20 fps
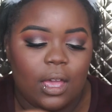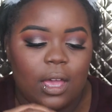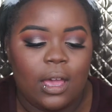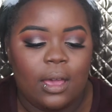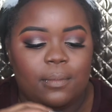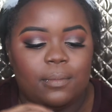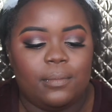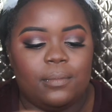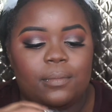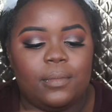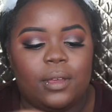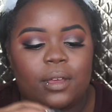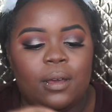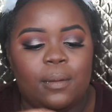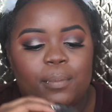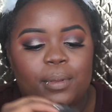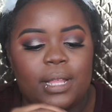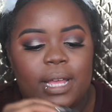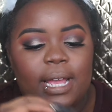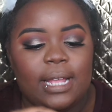I'm
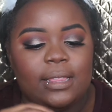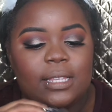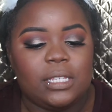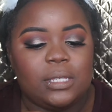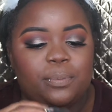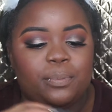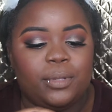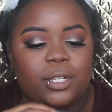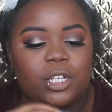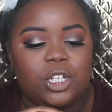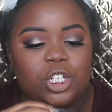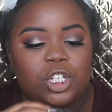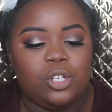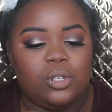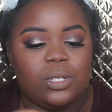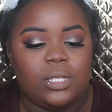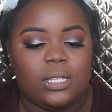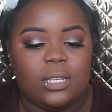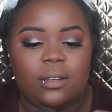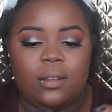applying this blush
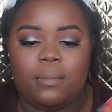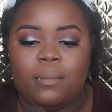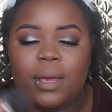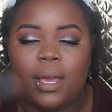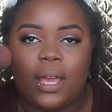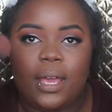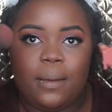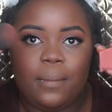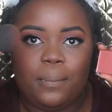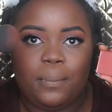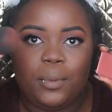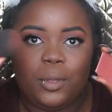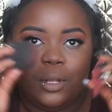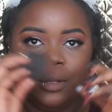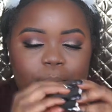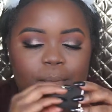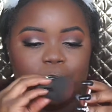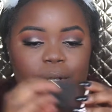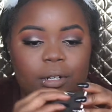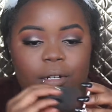using my beauty
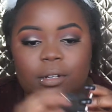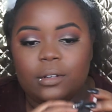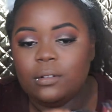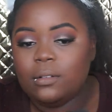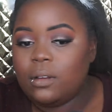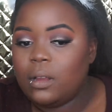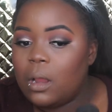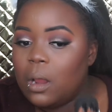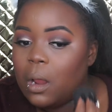blender.